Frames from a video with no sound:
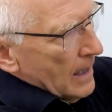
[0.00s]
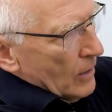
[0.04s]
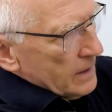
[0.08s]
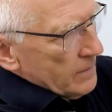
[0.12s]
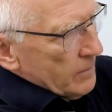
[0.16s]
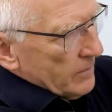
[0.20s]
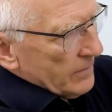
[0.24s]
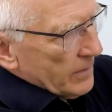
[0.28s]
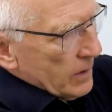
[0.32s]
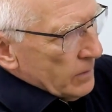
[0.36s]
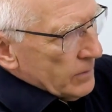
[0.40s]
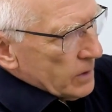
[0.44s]

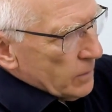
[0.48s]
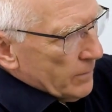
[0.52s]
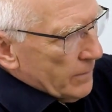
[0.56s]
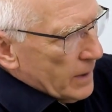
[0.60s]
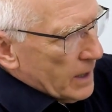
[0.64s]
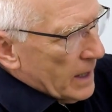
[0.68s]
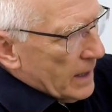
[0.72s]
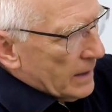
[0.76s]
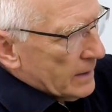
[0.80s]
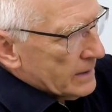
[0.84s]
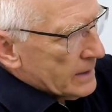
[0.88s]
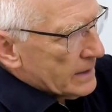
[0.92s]
move
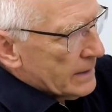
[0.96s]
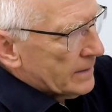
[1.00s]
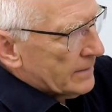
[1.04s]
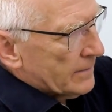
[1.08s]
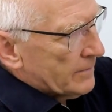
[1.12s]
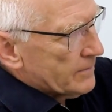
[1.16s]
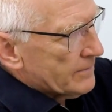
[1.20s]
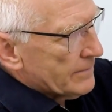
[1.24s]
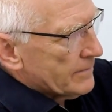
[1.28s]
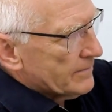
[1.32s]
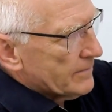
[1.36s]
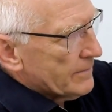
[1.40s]
apart.
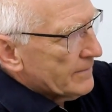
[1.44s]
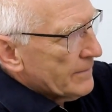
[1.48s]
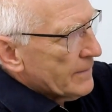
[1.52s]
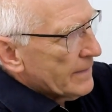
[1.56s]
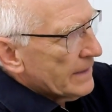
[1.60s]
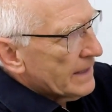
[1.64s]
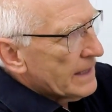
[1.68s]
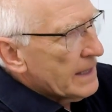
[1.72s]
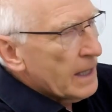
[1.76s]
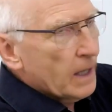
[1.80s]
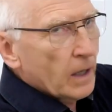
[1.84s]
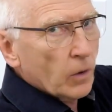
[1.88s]

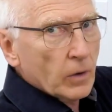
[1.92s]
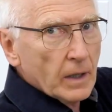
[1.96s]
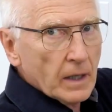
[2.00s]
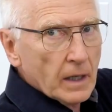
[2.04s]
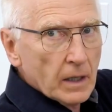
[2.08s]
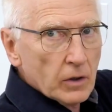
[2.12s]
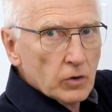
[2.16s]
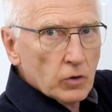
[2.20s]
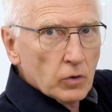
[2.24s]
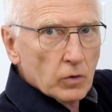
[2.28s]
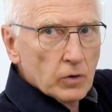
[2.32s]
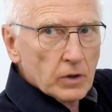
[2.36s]
How can
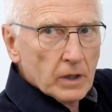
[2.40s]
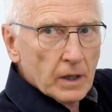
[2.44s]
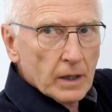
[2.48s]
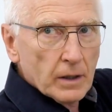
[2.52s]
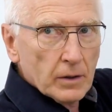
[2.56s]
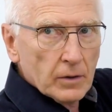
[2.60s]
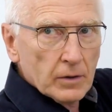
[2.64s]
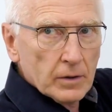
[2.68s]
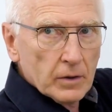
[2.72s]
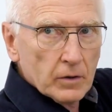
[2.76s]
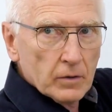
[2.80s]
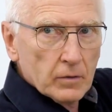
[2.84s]
I do
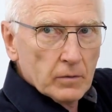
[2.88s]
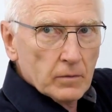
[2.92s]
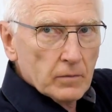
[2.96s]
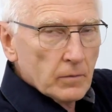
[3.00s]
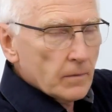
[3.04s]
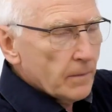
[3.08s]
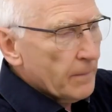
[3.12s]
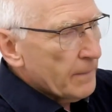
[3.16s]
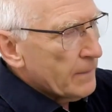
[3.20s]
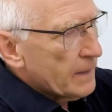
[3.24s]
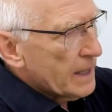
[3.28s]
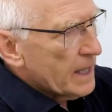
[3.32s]
that?
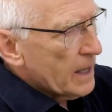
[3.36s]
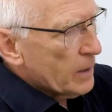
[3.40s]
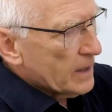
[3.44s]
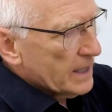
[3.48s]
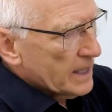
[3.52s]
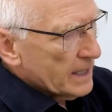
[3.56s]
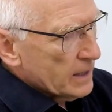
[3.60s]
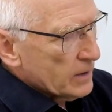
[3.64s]
How can I